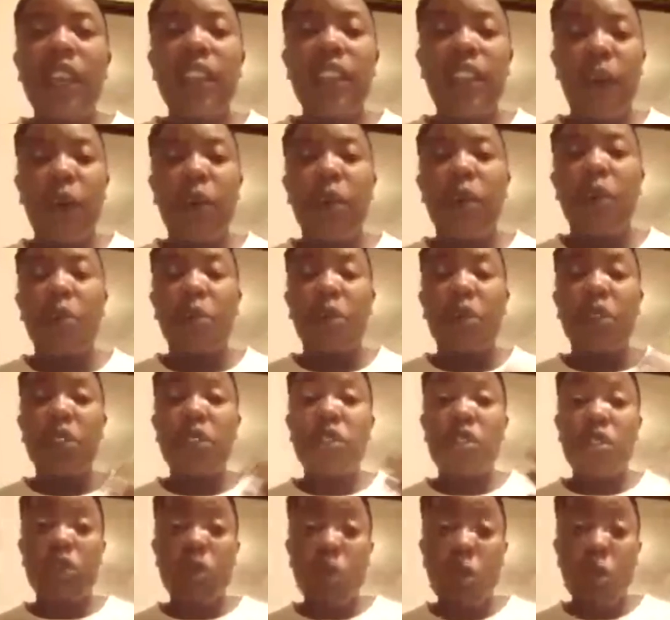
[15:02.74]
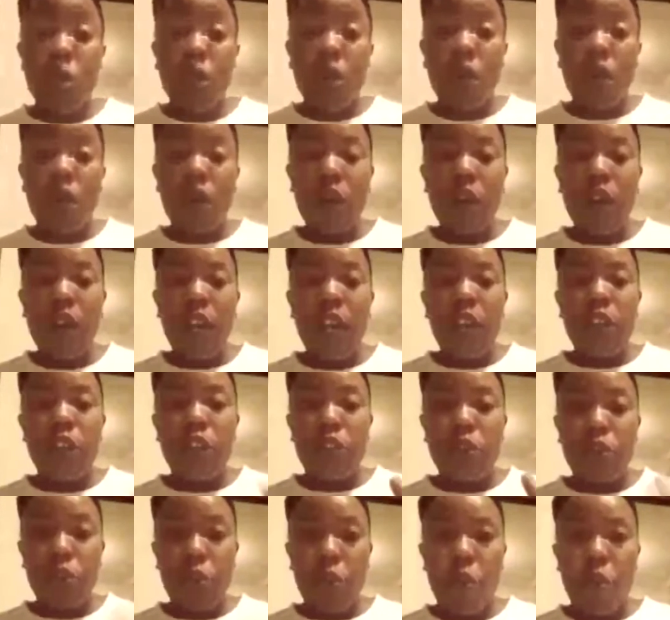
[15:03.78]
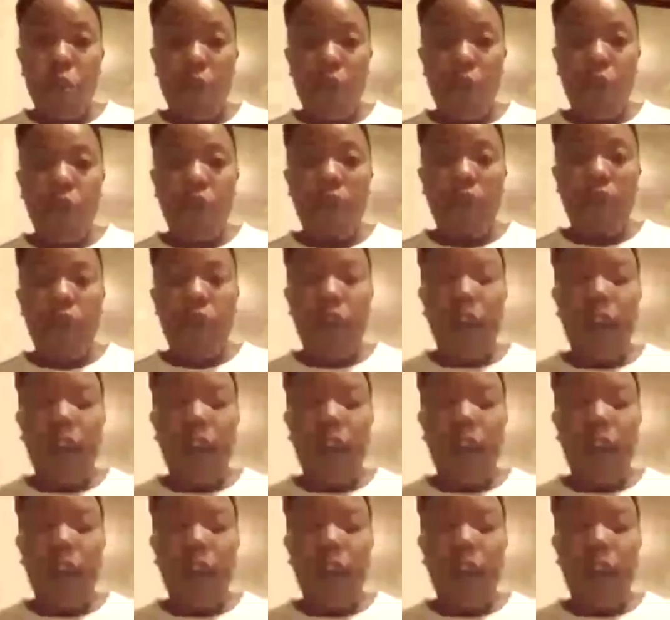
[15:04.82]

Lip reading: that will restore your